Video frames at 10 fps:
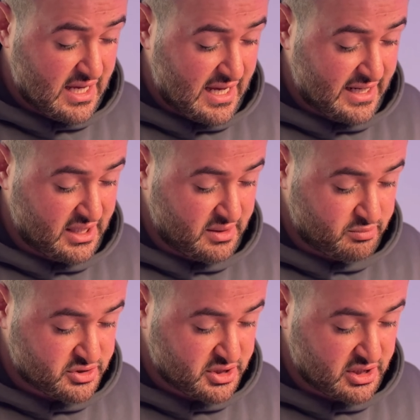any
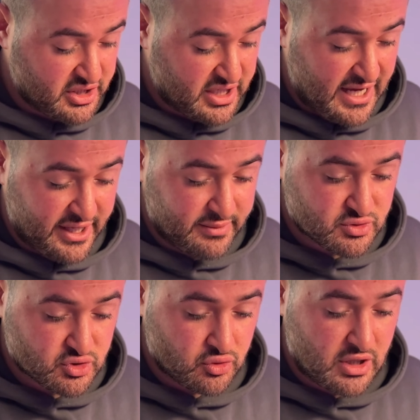particular
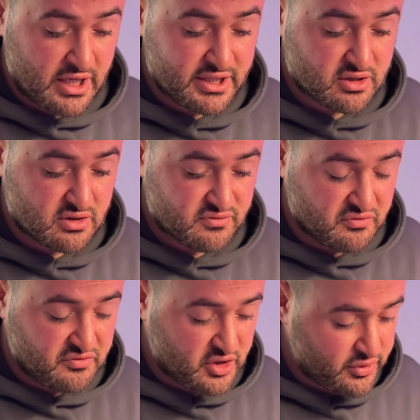games or any kind of
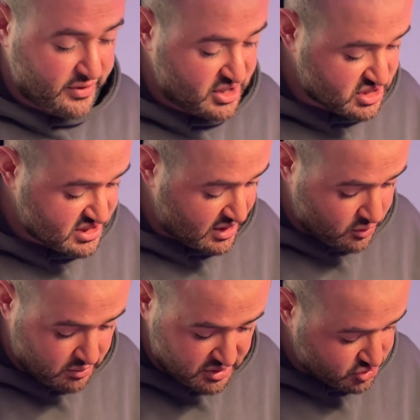configurations that you
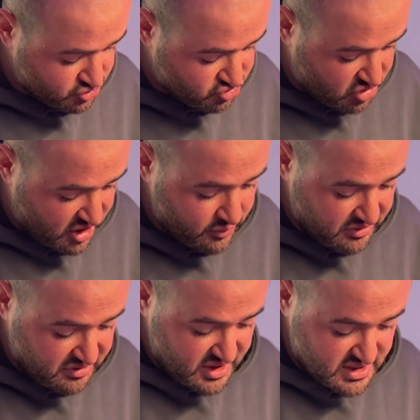want me to try
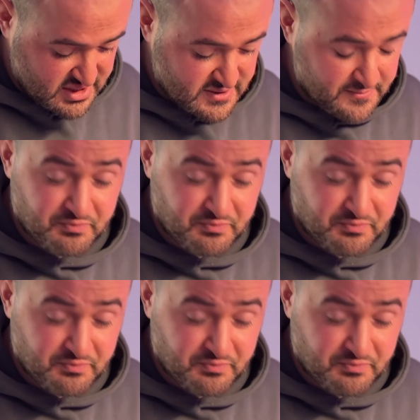with this,